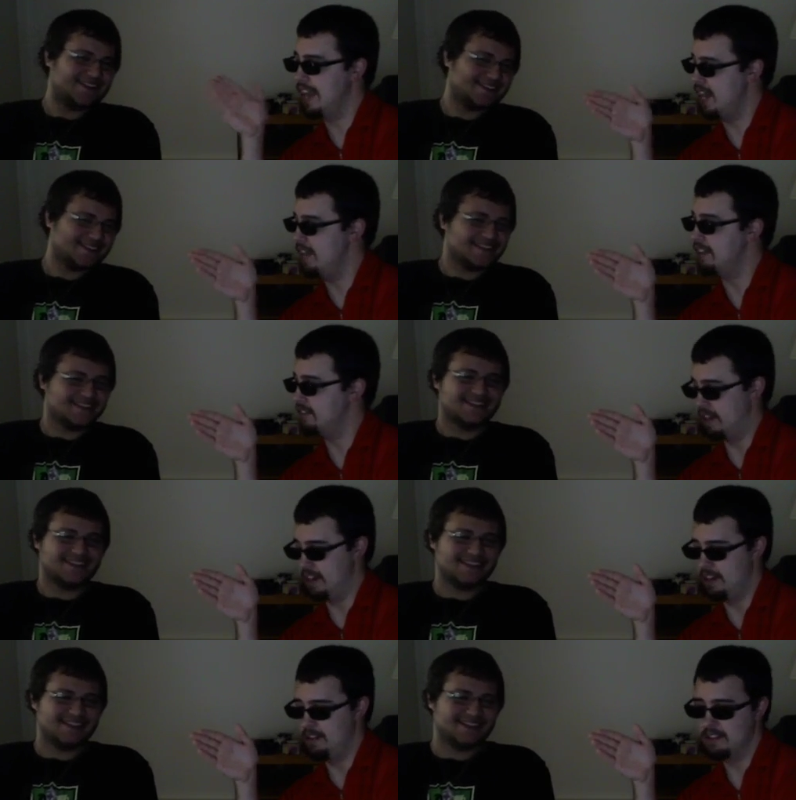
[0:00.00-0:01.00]
Speaker 1: even right
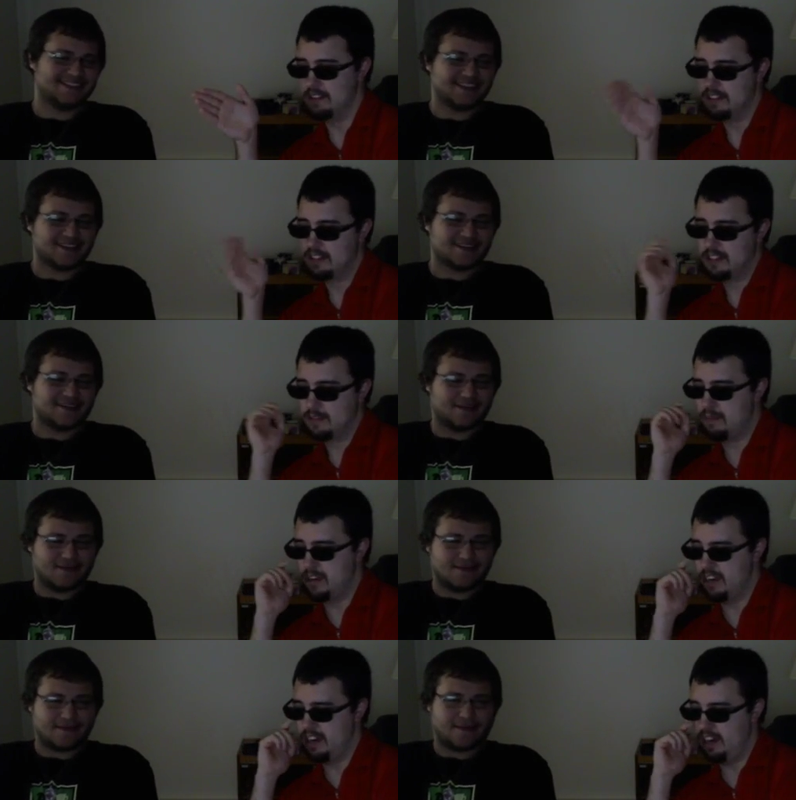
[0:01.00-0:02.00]
now. But
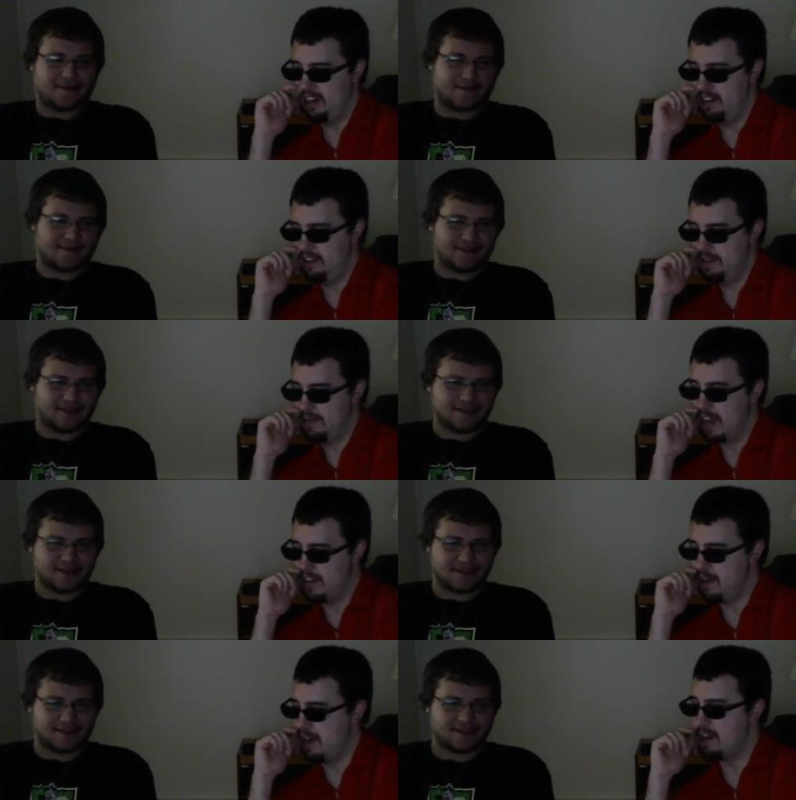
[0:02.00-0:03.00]
uh I do
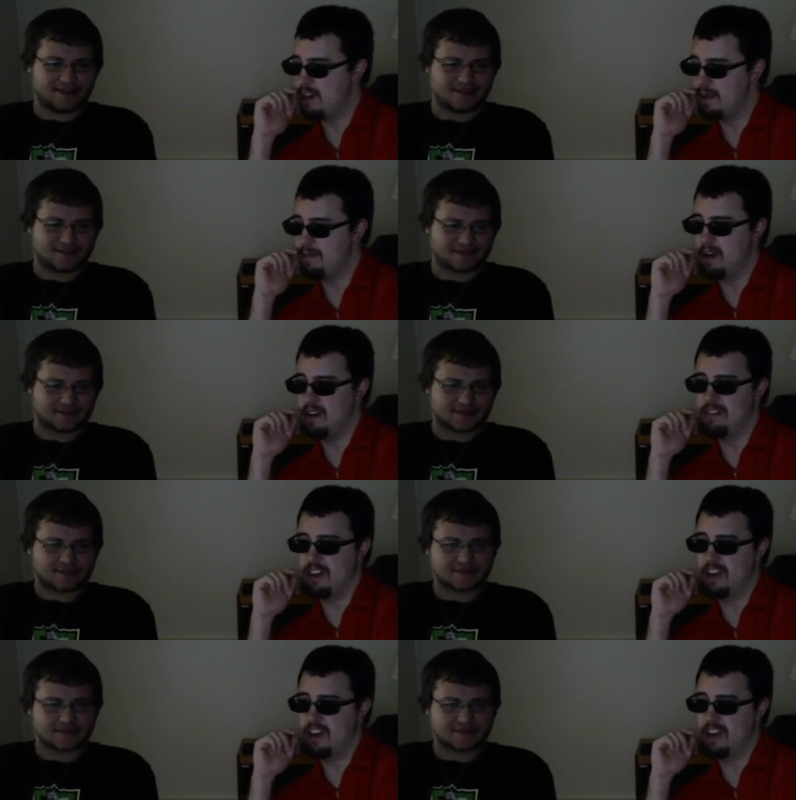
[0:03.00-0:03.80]
not recommend marathoning